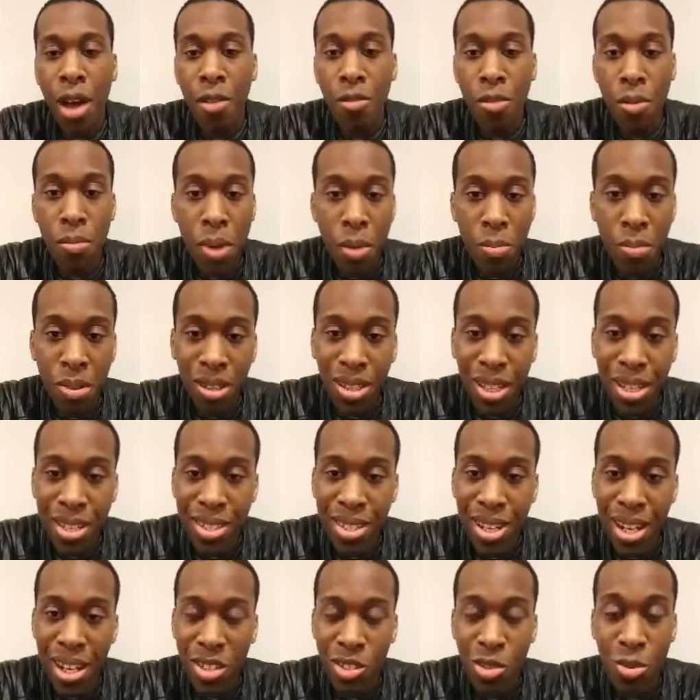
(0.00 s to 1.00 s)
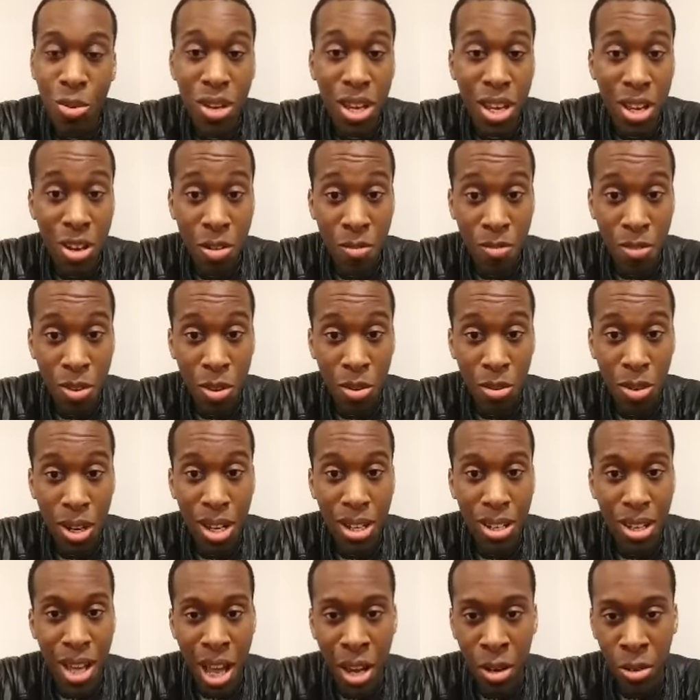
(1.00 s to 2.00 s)
I remember listening to an interview
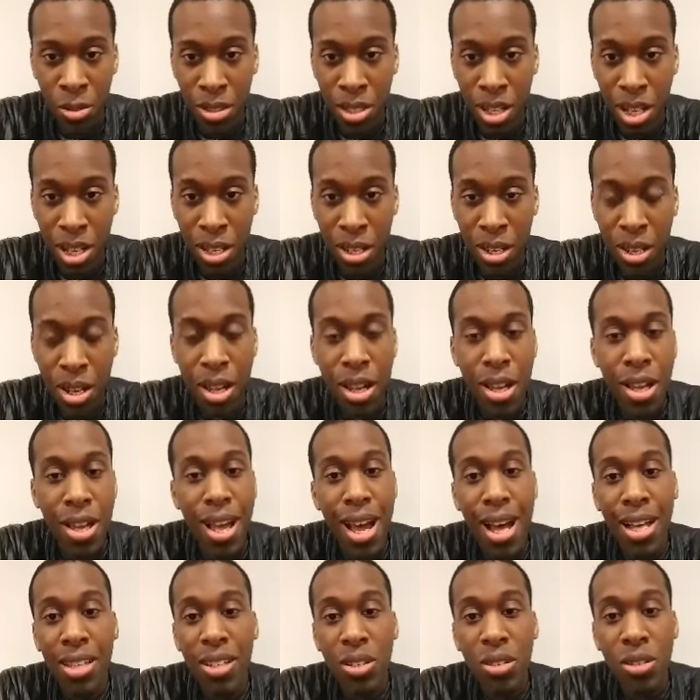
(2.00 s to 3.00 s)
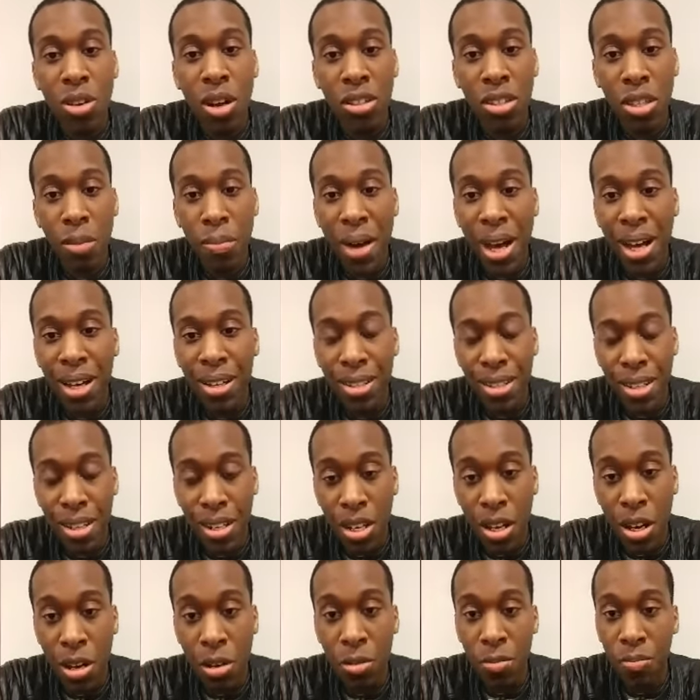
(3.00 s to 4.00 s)
that Donald did as he talked about, you
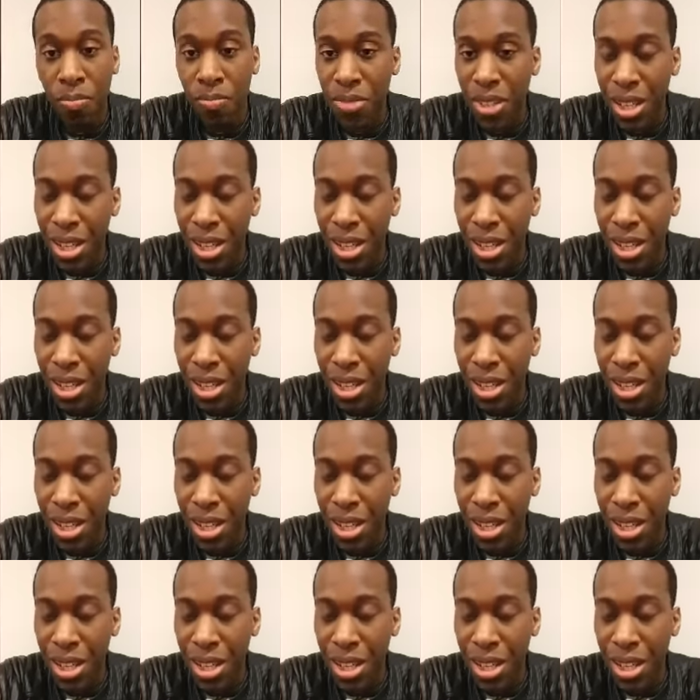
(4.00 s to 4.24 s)
know,